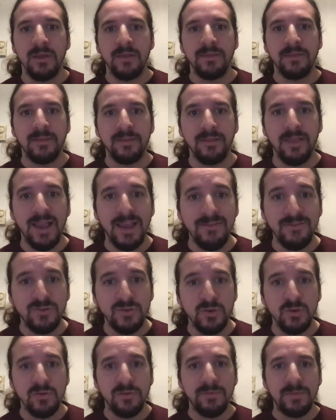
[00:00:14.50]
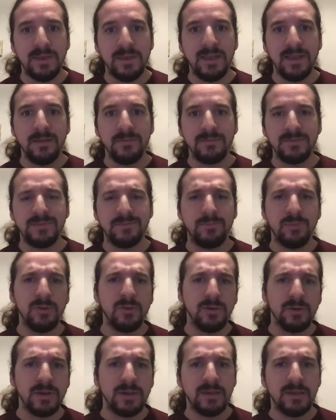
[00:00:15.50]
The line of truth becomes
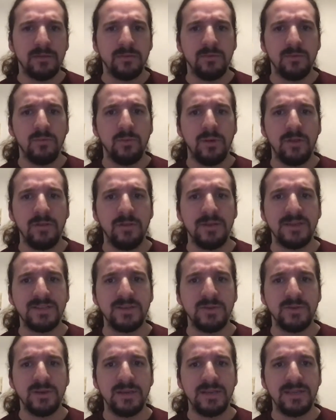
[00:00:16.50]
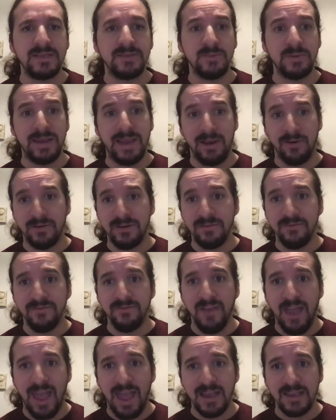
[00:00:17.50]
blurry whether history is recounting
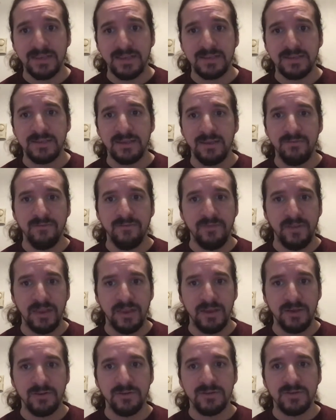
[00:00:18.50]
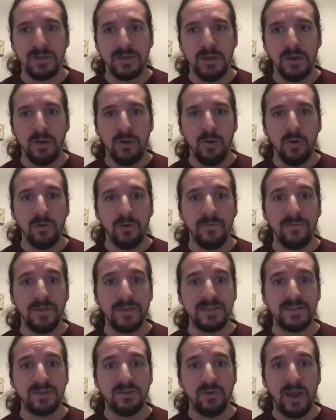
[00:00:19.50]
facts and figures or if it
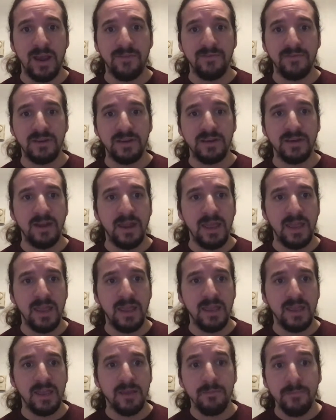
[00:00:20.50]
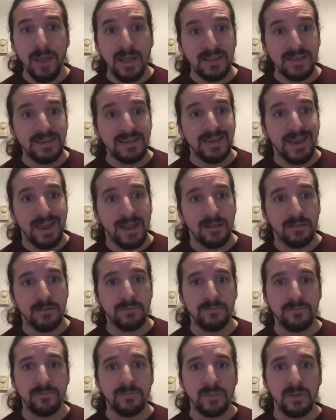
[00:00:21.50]
is crafting a compelling tale.
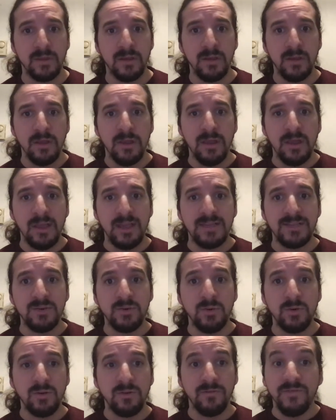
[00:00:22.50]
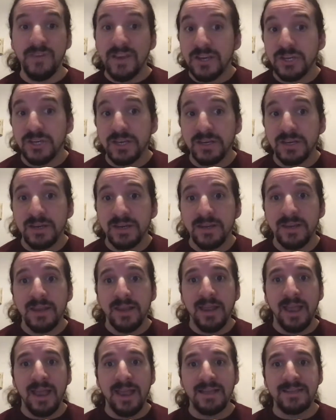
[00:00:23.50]
Historical fiction
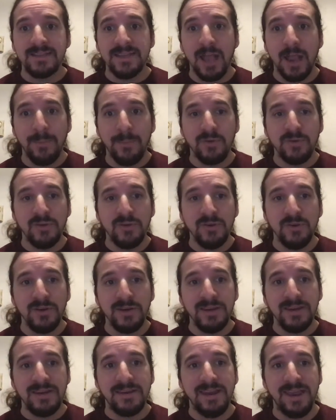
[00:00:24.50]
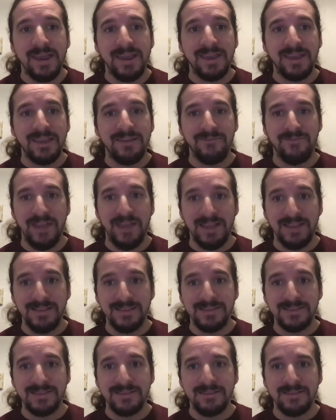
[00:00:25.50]
has the opportunity to take
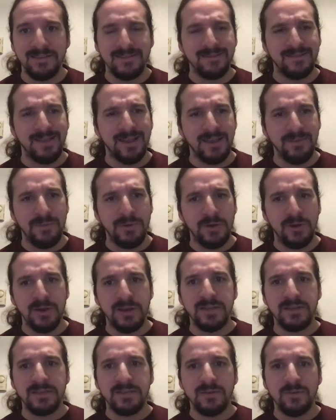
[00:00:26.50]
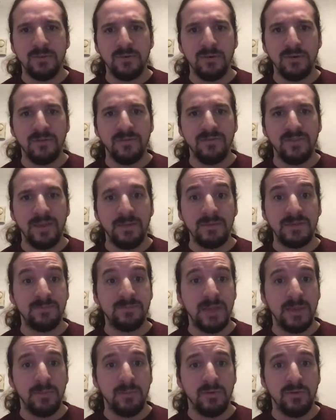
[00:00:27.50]
events, time periods, or famous
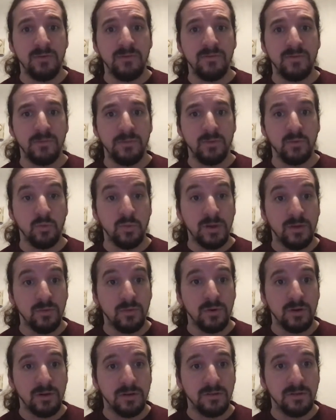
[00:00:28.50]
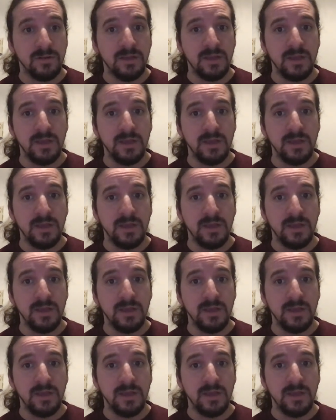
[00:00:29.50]
people from the real world